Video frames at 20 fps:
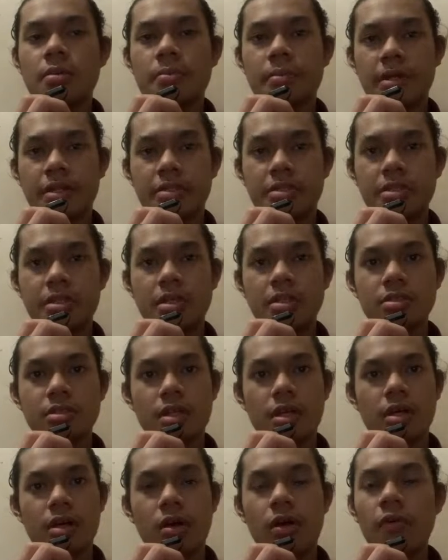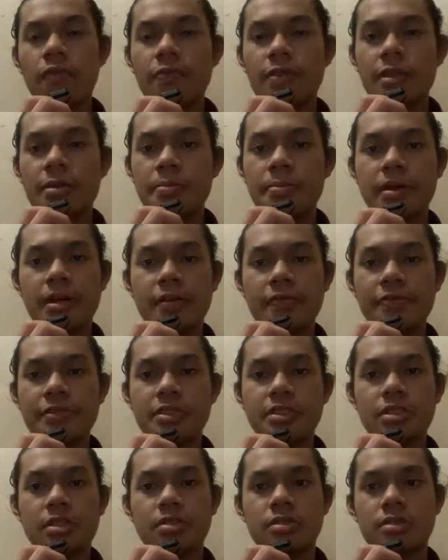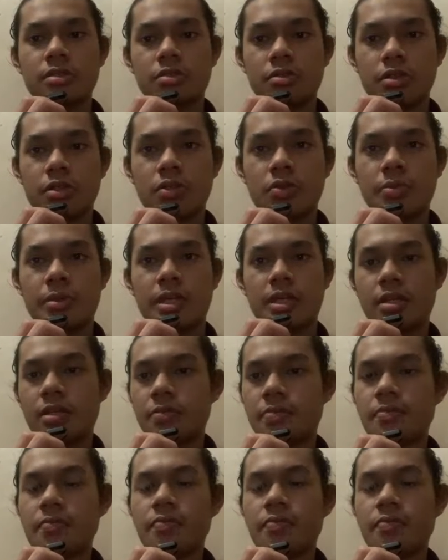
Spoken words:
Bacteria are often beneficial to humans.